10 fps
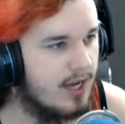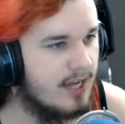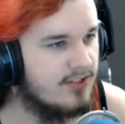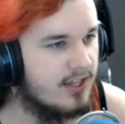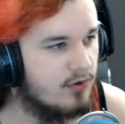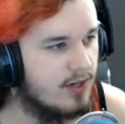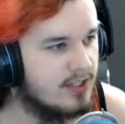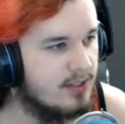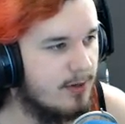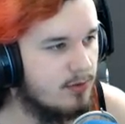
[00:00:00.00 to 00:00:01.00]
As they
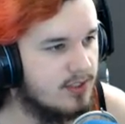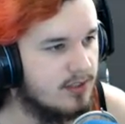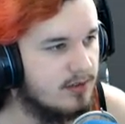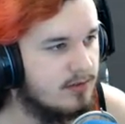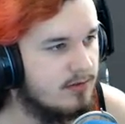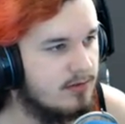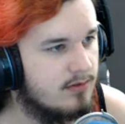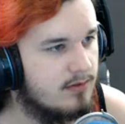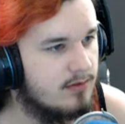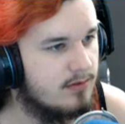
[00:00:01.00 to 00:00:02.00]
crest the mountain.
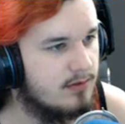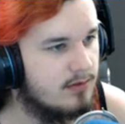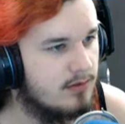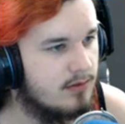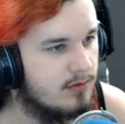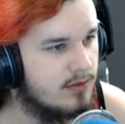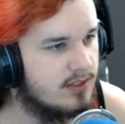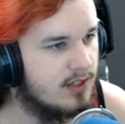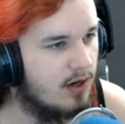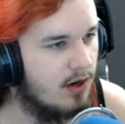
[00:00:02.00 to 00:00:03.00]
What
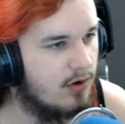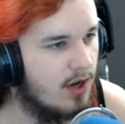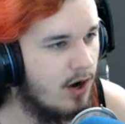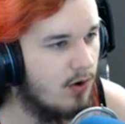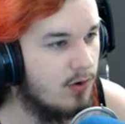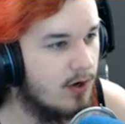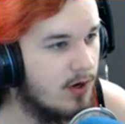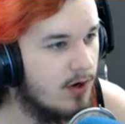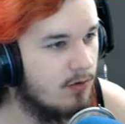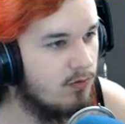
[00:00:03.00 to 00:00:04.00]
is it? Oh no!
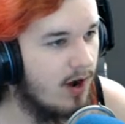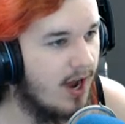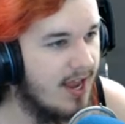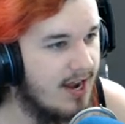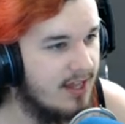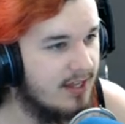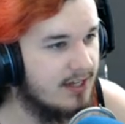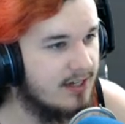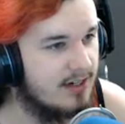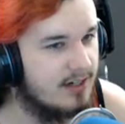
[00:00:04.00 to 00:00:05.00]
Run!
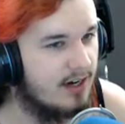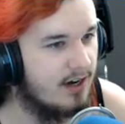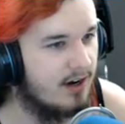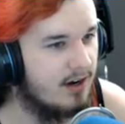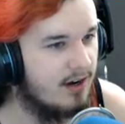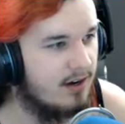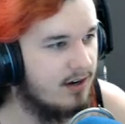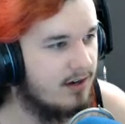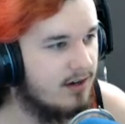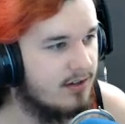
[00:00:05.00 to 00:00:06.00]
Aw.
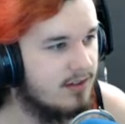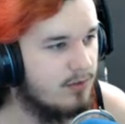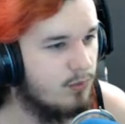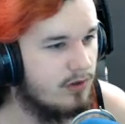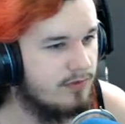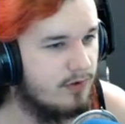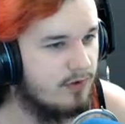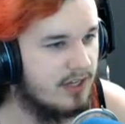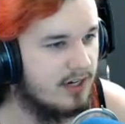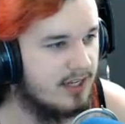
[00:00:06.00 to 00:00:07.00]
The wolf
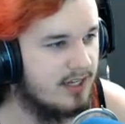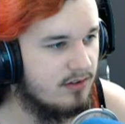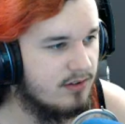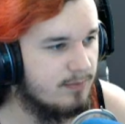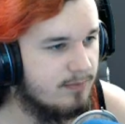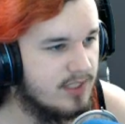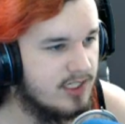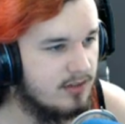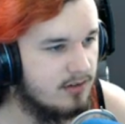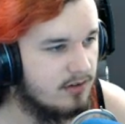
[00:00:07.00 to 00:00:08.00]
over there killed the
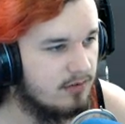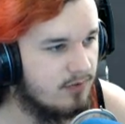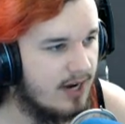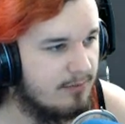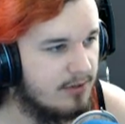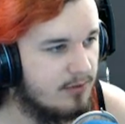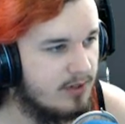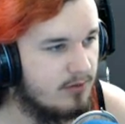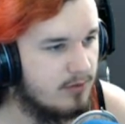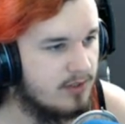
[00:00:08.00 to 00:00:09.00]
deer or rabbit,
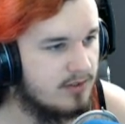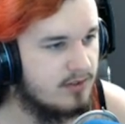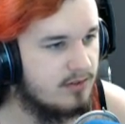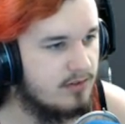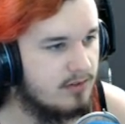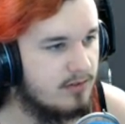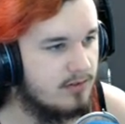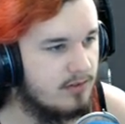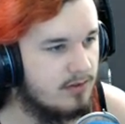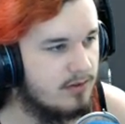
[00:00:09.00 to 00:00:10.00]
whatever it was.
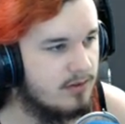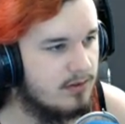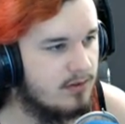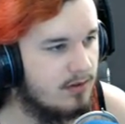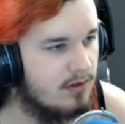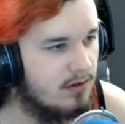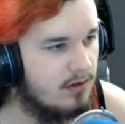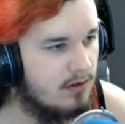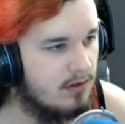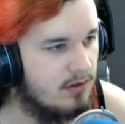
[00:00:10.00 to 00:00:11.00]

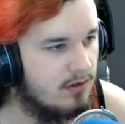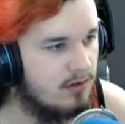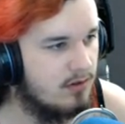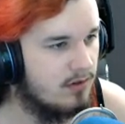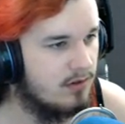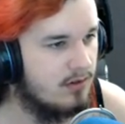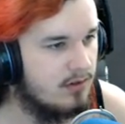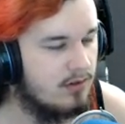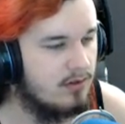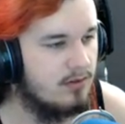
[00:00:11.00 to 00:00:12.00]
Aw.
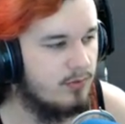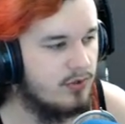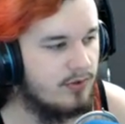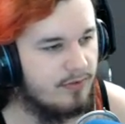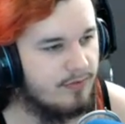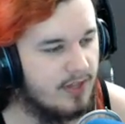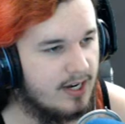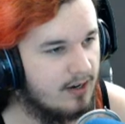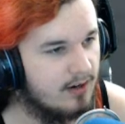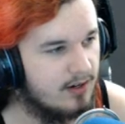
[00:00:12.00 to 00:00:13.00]
We do have a
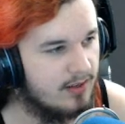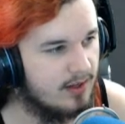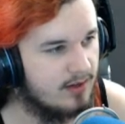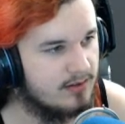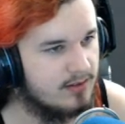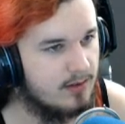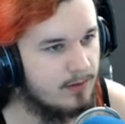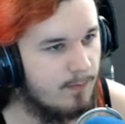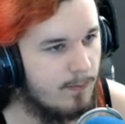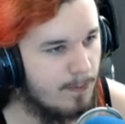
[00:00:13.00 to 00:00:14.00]
flare, I think, so...